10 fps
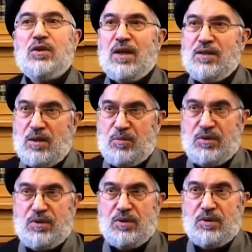not
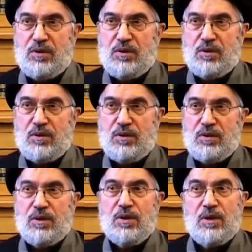accept.
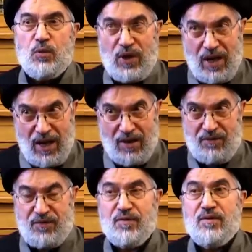We have
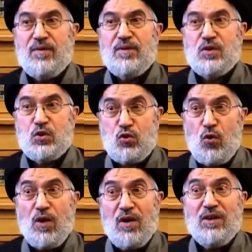
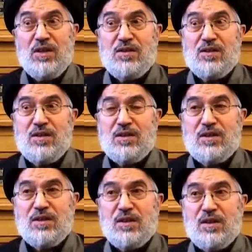strong evidences,
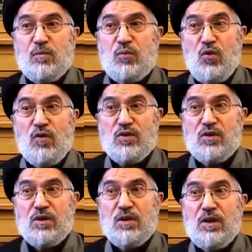proofs,
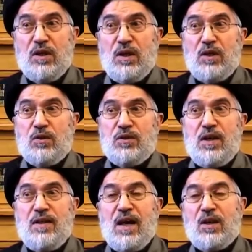to
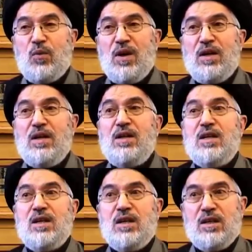say that when
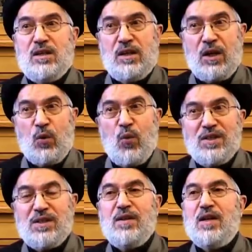he
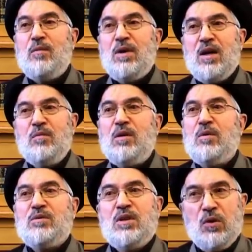requested the Imam,
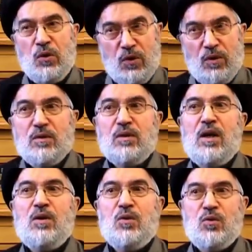Imam said, no, no,
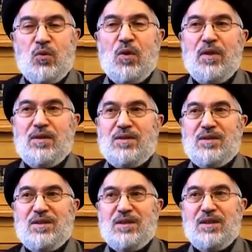I don't want
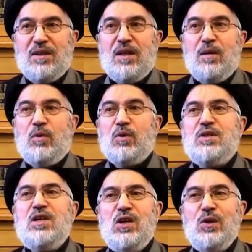this. Because
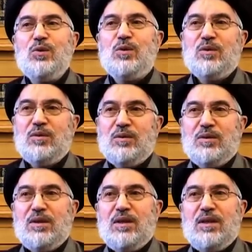he knew
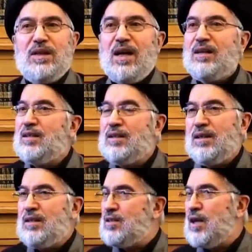that
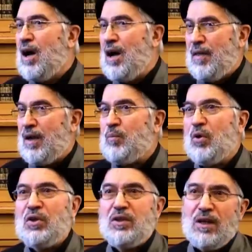it is either a
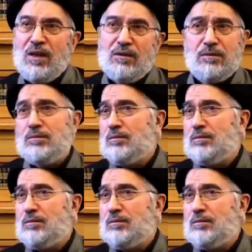political